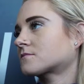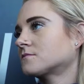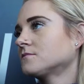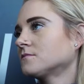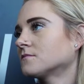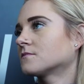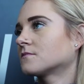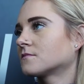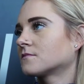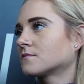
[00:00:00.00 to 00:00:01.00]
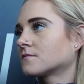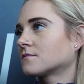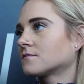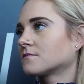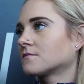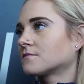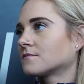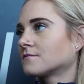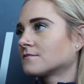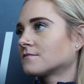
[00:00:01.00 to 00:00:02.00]
year, what do you hope to
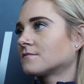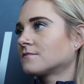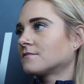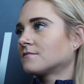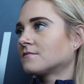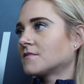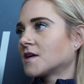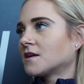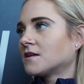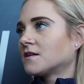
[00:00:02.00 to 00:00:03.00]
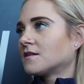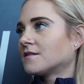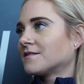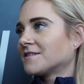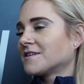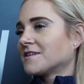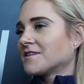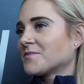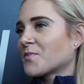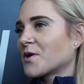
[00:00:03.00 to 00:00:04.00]
accomplish this weekend against Alabama?
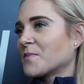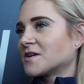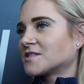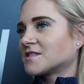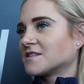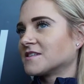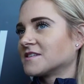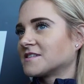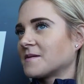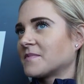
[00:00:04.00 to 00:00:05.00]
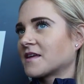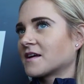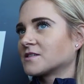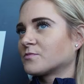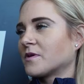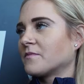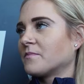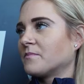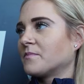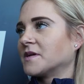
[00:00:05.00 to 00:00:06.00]
Pretty much the same thing as
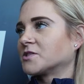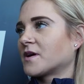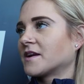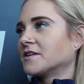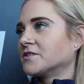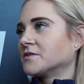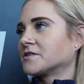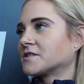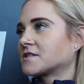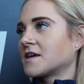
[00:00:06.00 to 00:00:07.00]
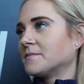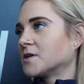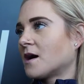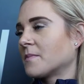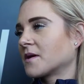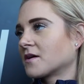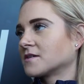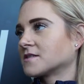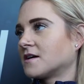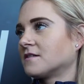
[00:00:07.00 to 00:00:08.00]
we've been trying to do is just keep topping
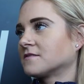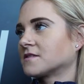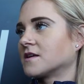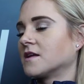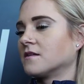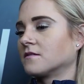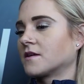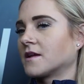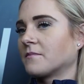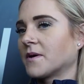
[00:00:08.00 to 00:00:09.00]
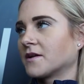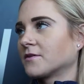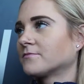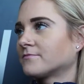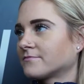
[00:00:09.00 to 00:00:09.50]
ourselves and getting better.